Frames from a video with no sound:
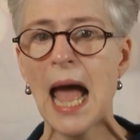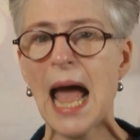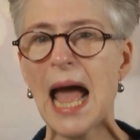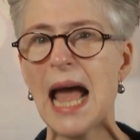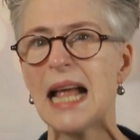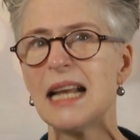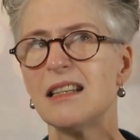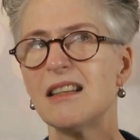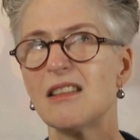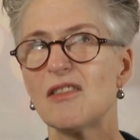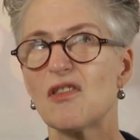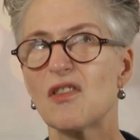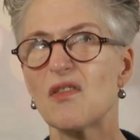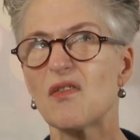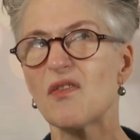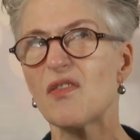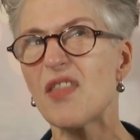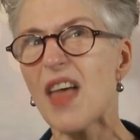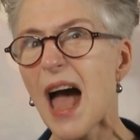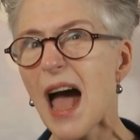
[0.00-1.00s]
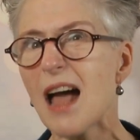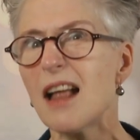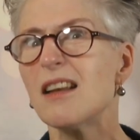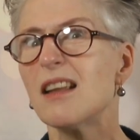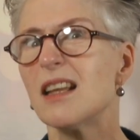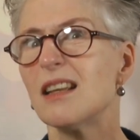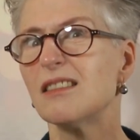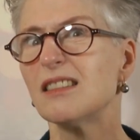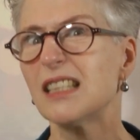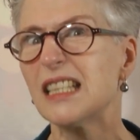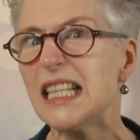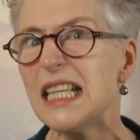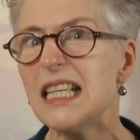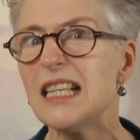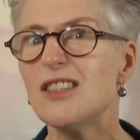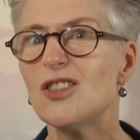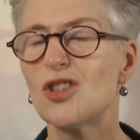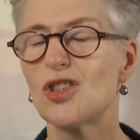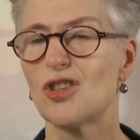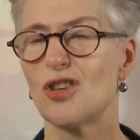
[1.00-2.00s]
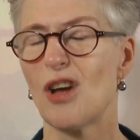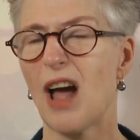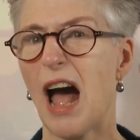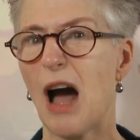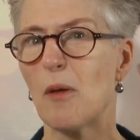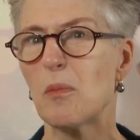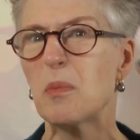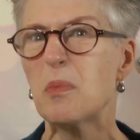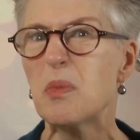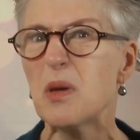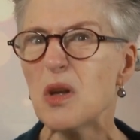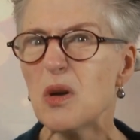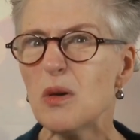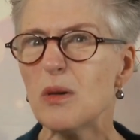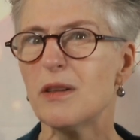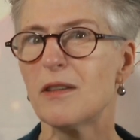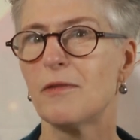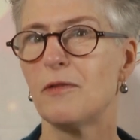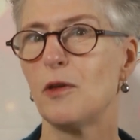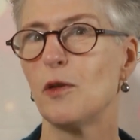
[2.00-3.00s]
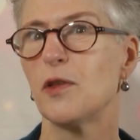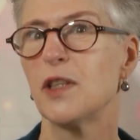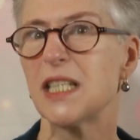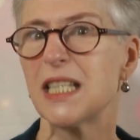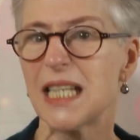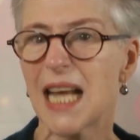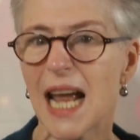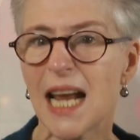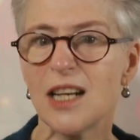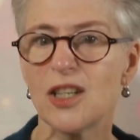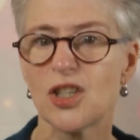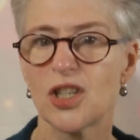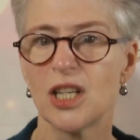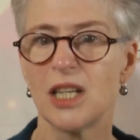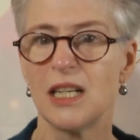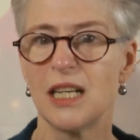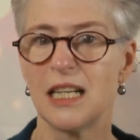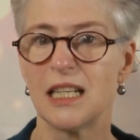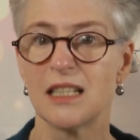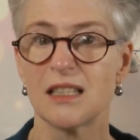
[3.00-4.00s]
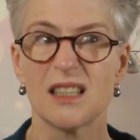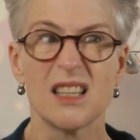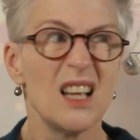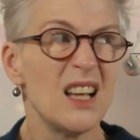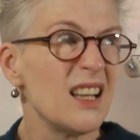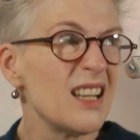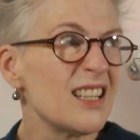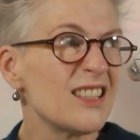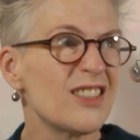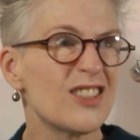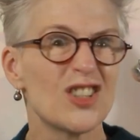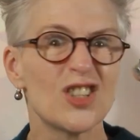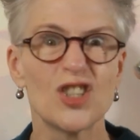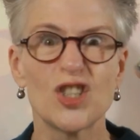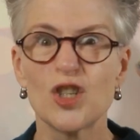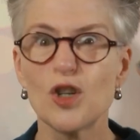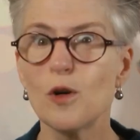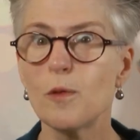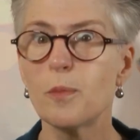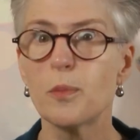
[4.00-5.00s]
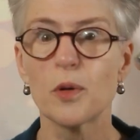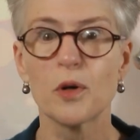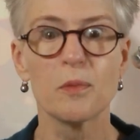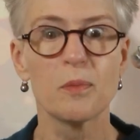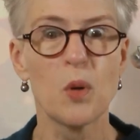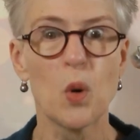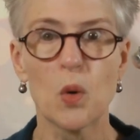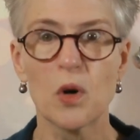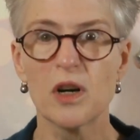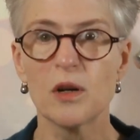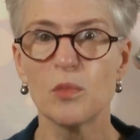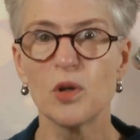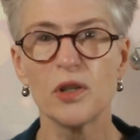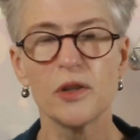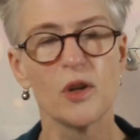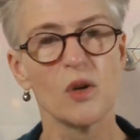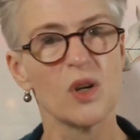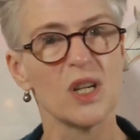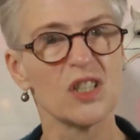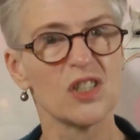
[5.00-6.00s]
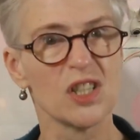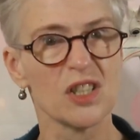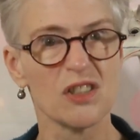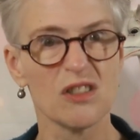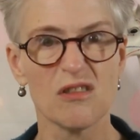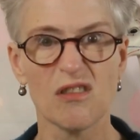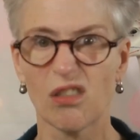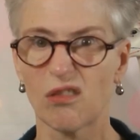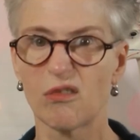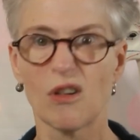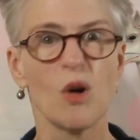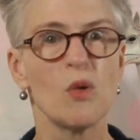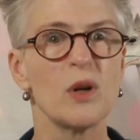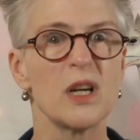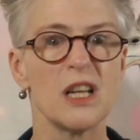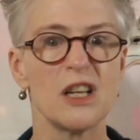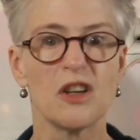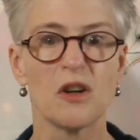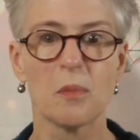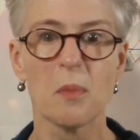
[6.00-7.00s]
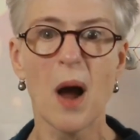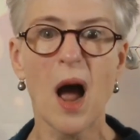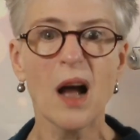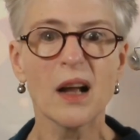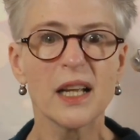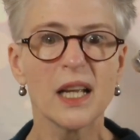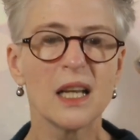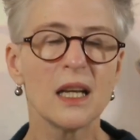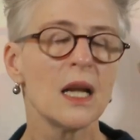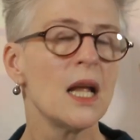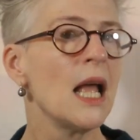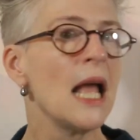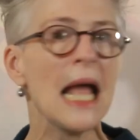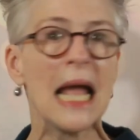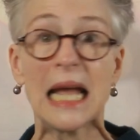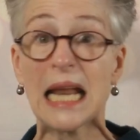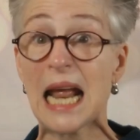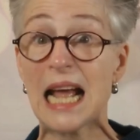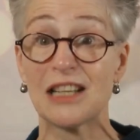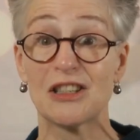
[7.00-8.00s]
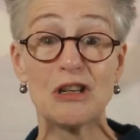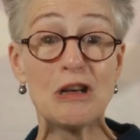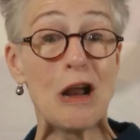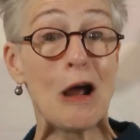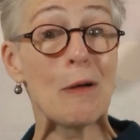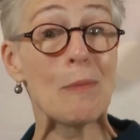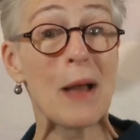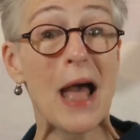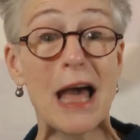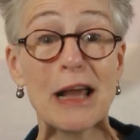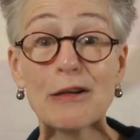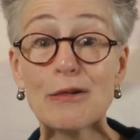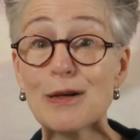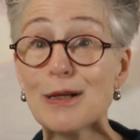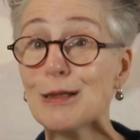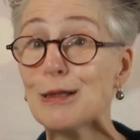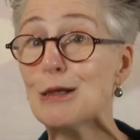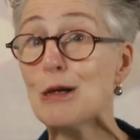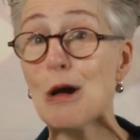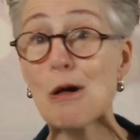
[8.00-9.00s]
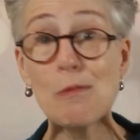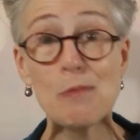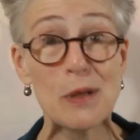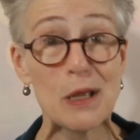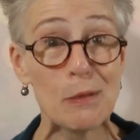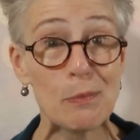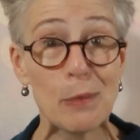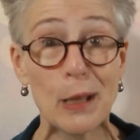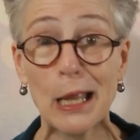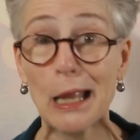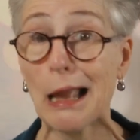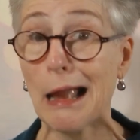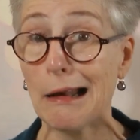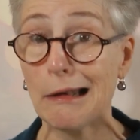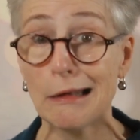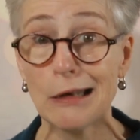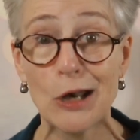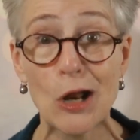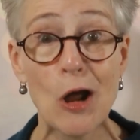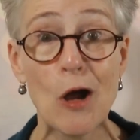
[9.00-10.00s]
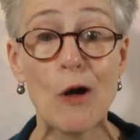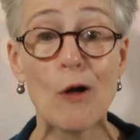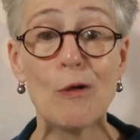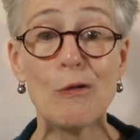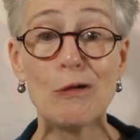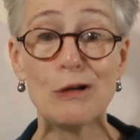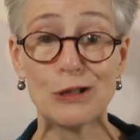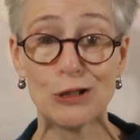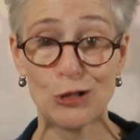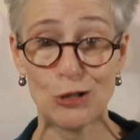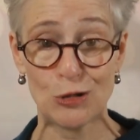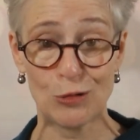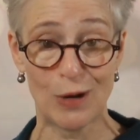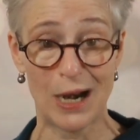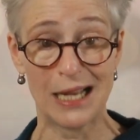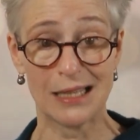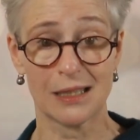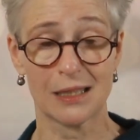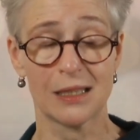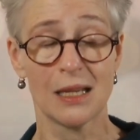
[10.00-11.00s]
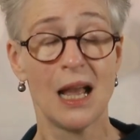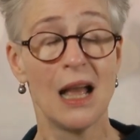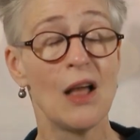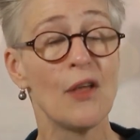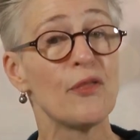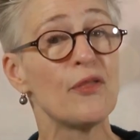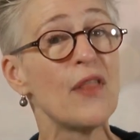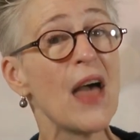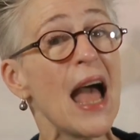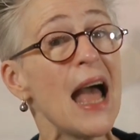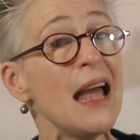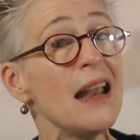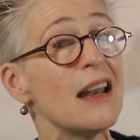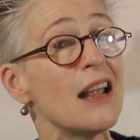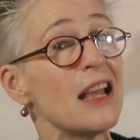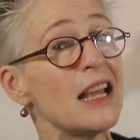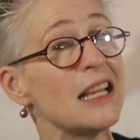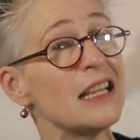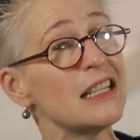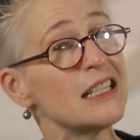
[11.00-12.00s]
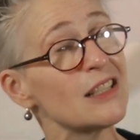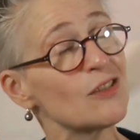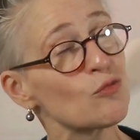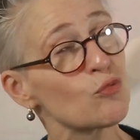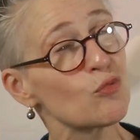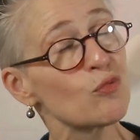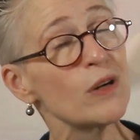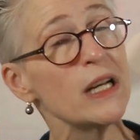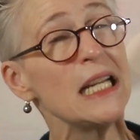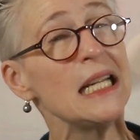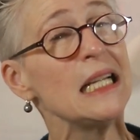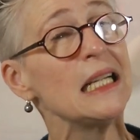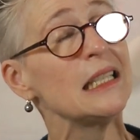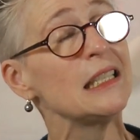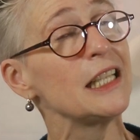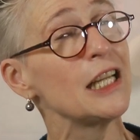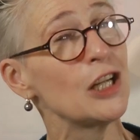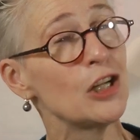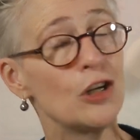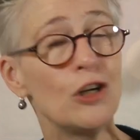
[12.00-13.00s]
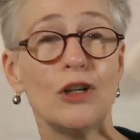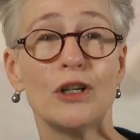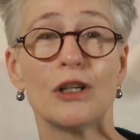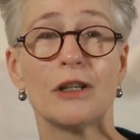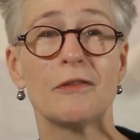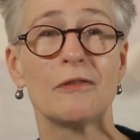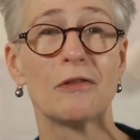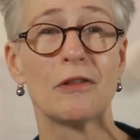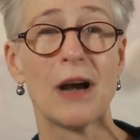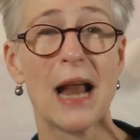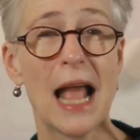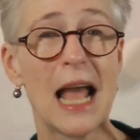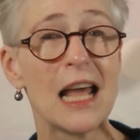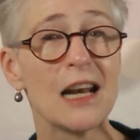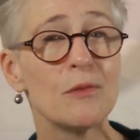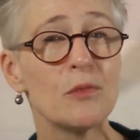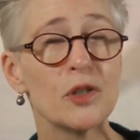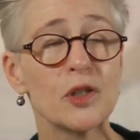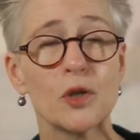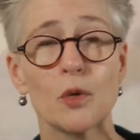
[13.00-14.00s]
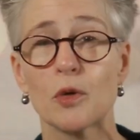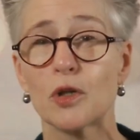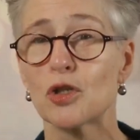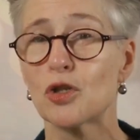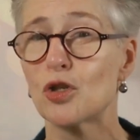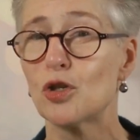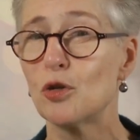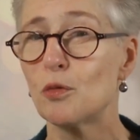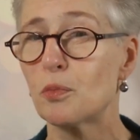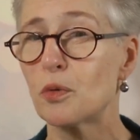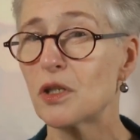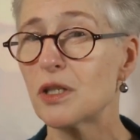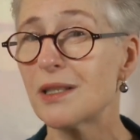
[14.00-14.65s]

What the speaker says: And that leads to how beautiful the Teishin is. It's super portable. You can just throw it in your pocket. It has no batteries, no beeping, and no stress. That is really good for animals who are super